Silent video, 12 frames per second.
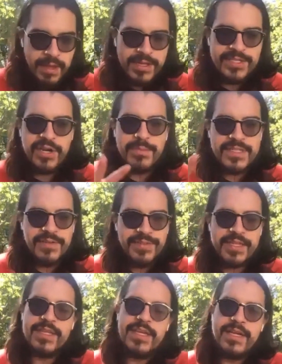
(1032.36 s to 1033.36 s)
in terms of
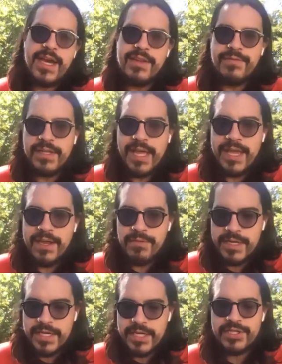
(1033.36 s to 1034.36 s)
like the kind of
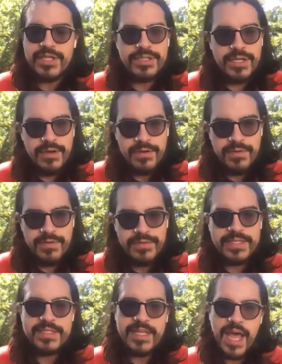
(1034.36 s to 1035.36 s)
language, the tone, the
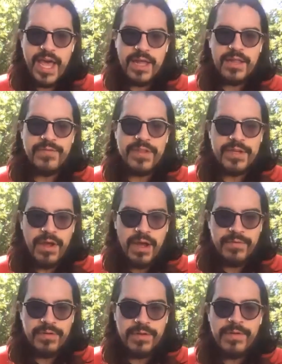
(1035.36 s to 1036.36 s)
style of the
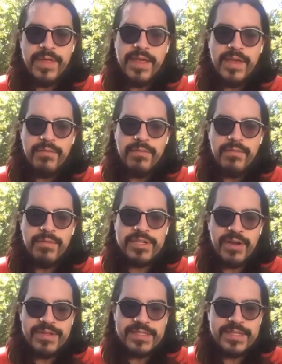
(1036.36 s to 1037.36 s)
novel,
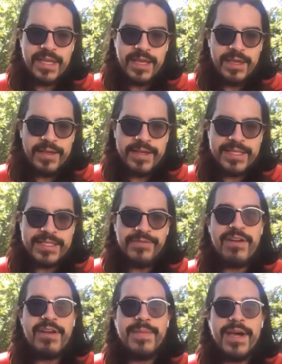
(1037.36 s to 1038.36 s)
which I would say is
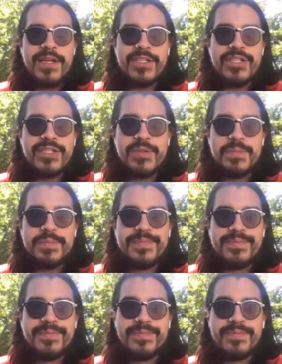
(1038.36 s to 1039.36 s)
very much,
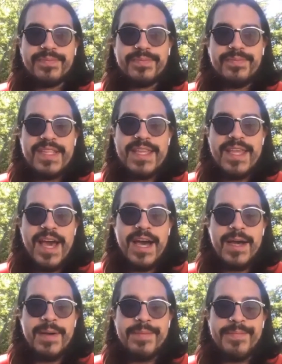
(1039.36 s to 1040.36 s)

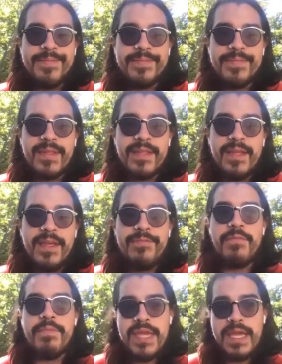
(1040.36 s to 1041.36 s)
for
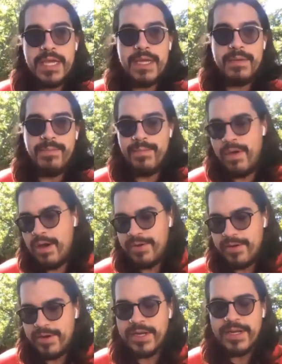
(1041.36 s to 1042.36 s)
me,
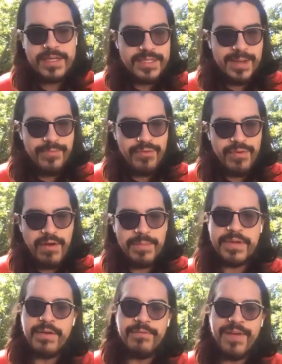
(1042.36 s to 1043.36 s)
modern and contemporary,
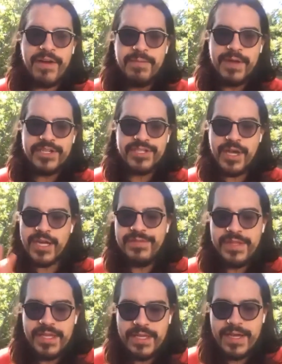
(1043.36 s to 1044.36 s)
but very much not of
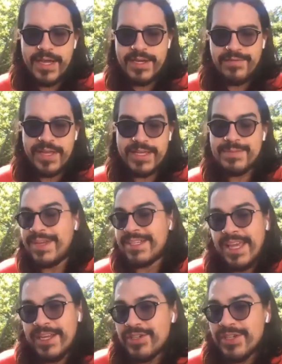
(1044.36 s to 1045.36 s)
the kind of
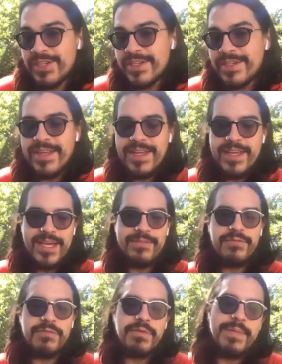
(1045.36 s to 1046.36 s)
expectation of
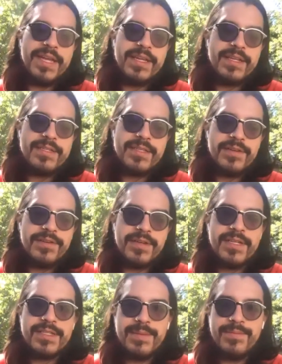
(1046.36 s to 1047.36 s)
what we might consider
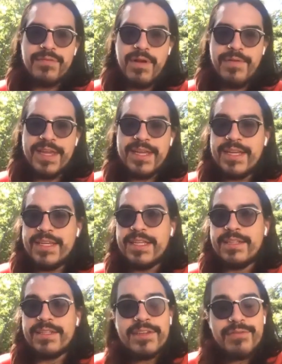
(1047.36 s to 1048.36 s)
contemporary
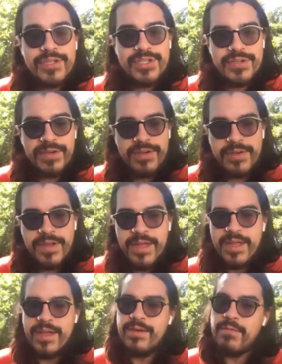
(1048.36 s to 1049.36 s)
Canadian literature,
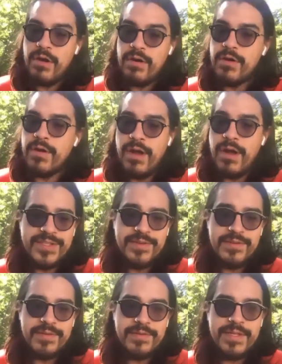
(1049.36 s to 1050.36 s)
or
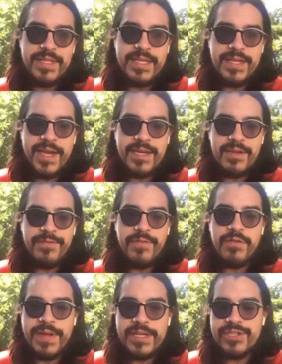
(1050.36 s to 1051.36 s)
also the kind of
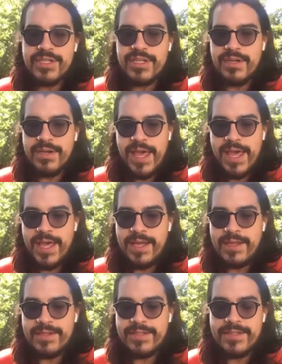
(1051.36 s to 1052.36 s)
formation
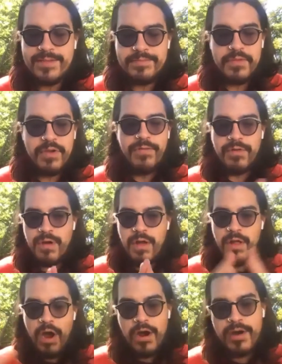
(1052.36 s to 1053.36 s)
and
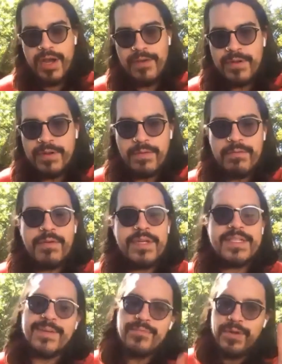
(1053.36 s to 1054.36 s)
overall arc of a
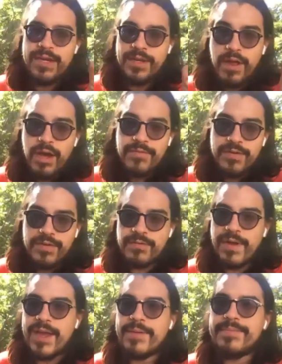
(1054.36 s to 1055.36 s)
contemporary novel,
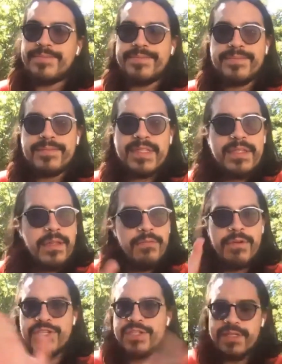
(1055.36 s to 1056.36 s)
right?
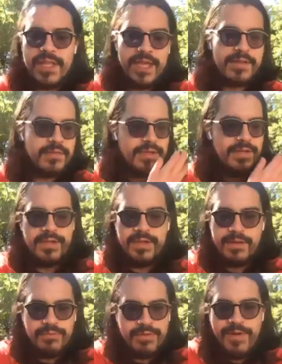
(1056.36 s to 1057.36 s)
Which is like
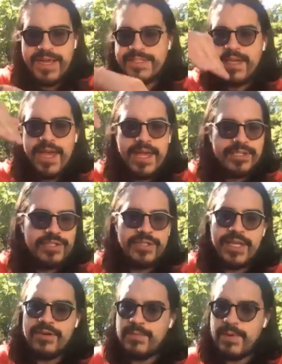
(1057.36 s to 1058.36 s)
the rising action,
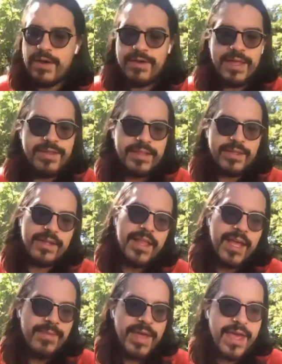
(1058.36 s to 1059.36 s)
denouement, and then the
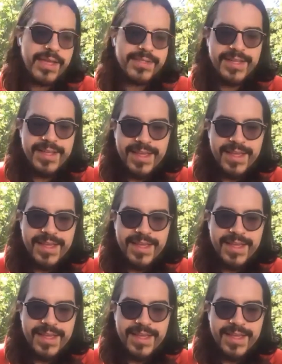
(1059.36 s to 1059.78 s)
climax.